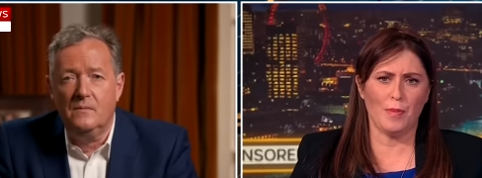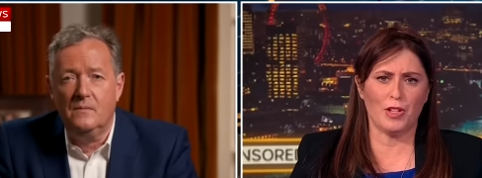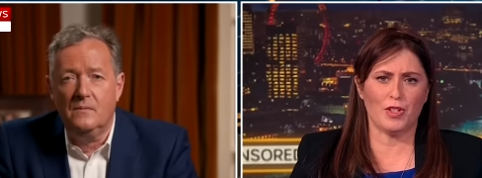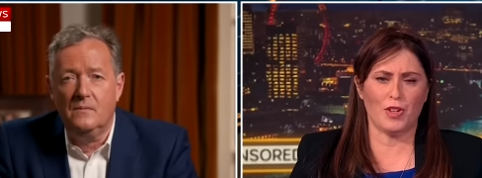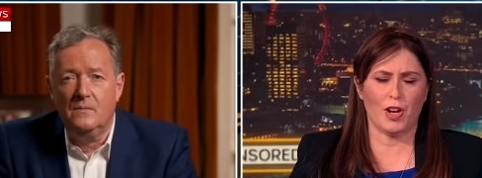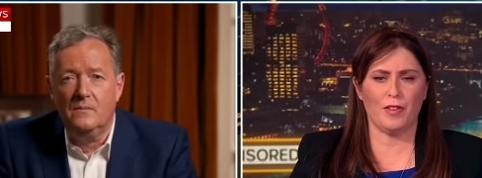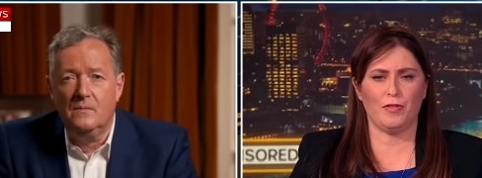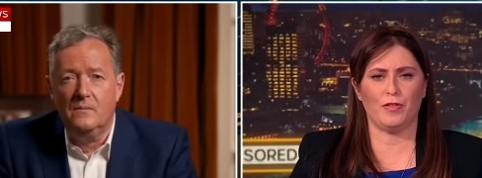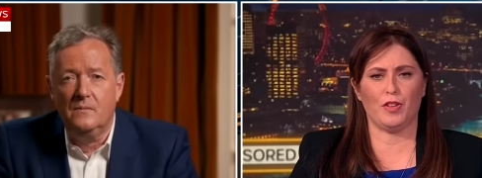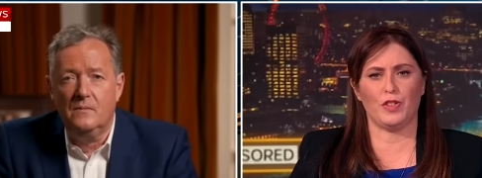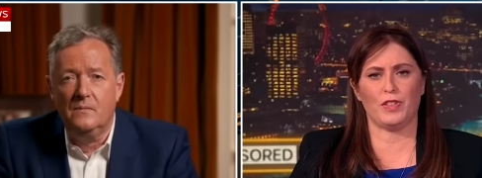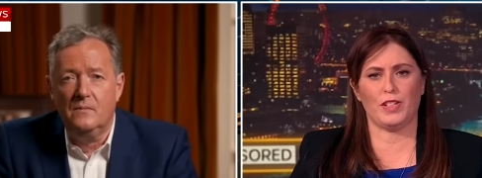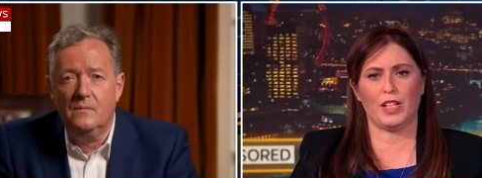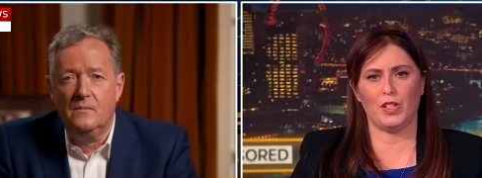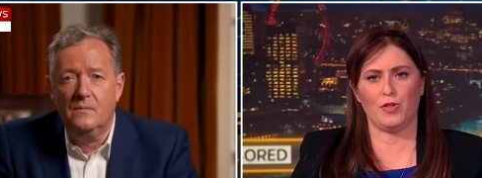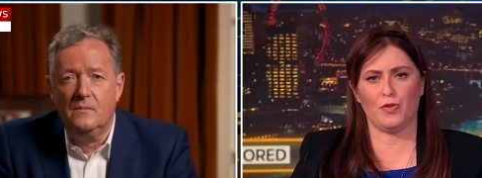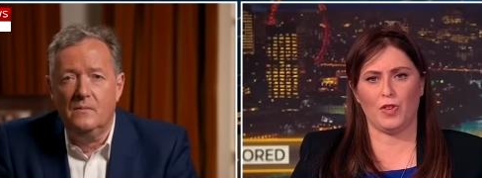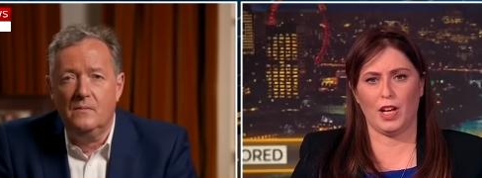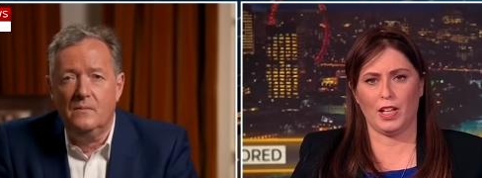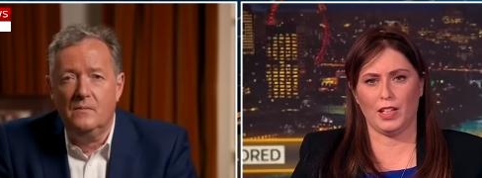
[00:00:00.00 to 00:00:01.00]
Speaker 1: much efforts
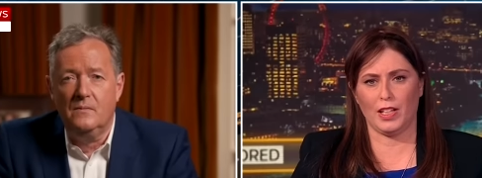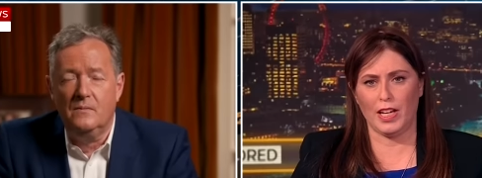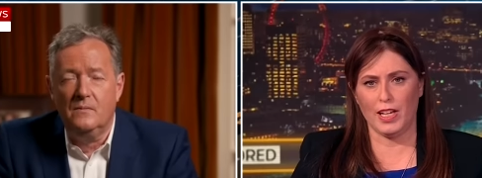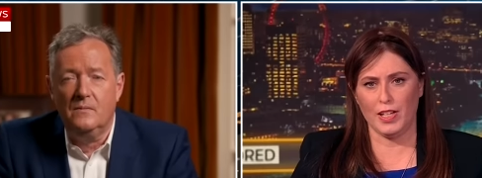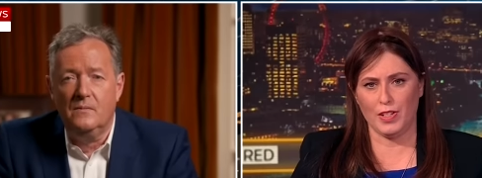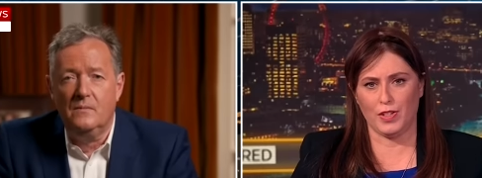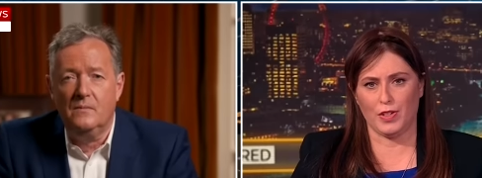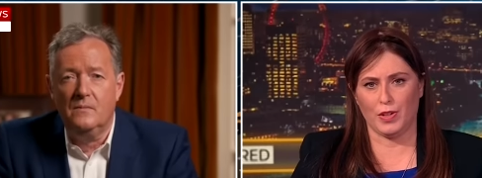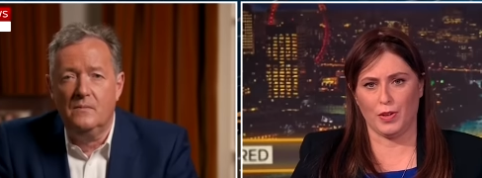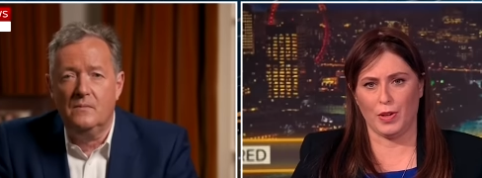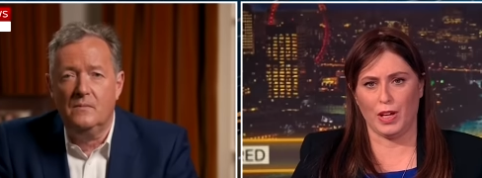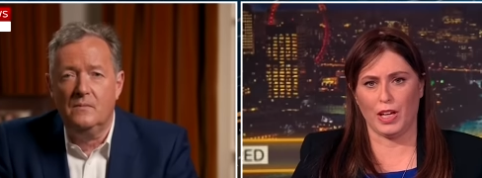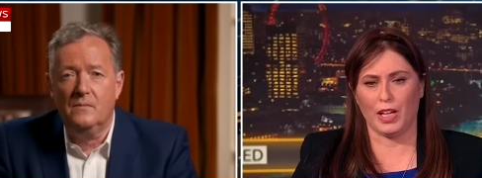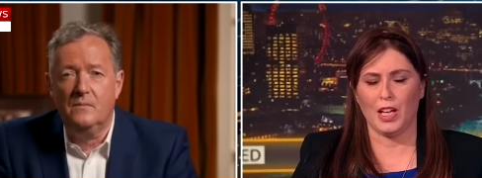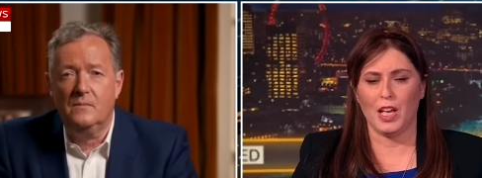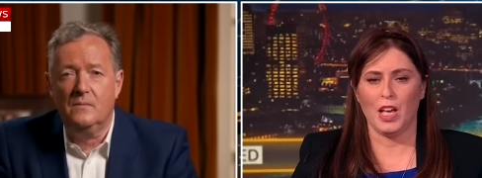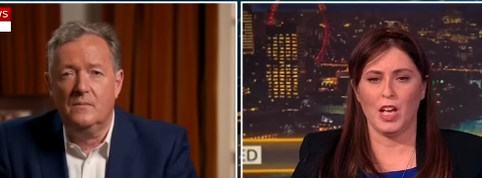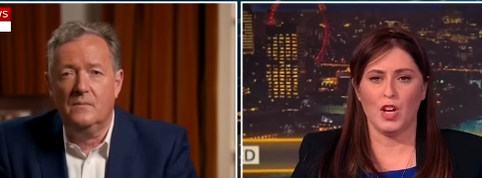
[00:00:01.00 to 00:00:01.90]
Israel is doing